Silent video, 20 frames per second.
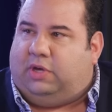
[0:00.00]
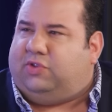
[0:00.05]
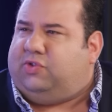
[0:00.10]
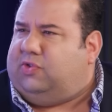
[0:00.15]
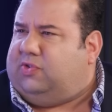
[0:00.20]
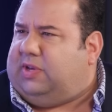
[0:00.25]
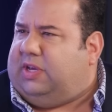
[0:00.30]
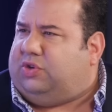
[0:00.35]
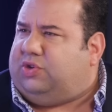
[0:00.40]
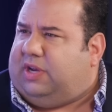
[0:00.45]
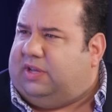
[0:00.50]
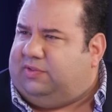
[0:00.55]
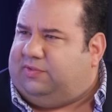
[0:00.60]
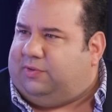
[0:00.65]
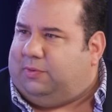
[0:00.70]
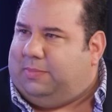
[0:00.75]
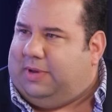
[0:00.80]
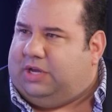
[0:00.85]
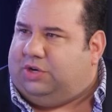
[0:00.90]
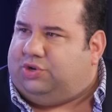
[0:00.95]
Because you say
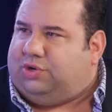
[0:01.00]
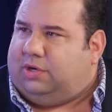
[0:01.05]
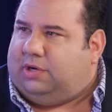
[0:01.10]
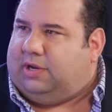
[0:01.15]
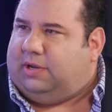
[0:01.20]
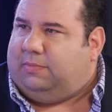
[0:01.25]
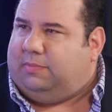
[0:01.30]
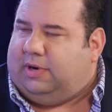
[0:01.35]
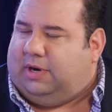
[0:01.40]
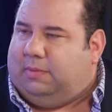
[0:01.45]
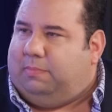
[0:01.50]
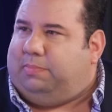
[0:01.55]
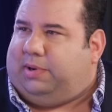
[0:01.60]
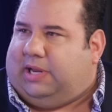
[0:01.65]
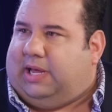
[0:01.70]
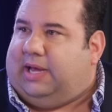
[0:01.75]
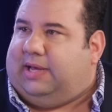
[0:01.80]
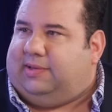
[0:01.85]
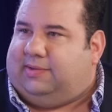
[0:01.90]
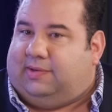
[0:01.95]
transformation, and it
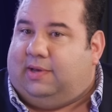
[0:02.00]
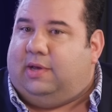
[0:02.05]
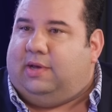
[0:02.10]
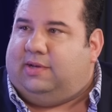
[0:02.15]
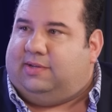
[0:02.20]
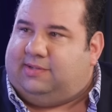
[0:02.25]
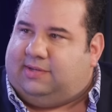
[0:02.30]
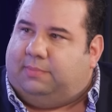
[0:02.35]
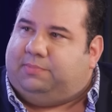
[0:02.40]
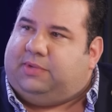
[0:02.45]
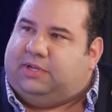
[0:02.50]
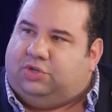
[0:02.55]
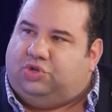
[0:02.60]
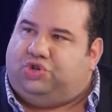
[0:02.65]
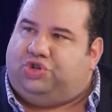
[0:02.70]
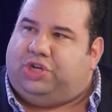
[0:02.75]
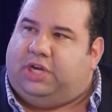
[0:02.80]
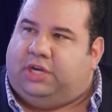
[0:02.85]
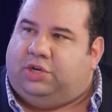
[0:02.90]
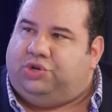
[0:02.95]
implies
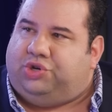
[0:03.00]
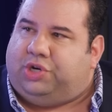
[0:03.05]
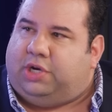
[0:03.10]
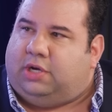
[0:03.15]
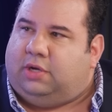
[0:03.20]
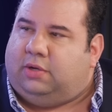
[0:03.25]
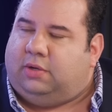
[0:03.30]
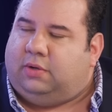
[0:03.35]
something's changing.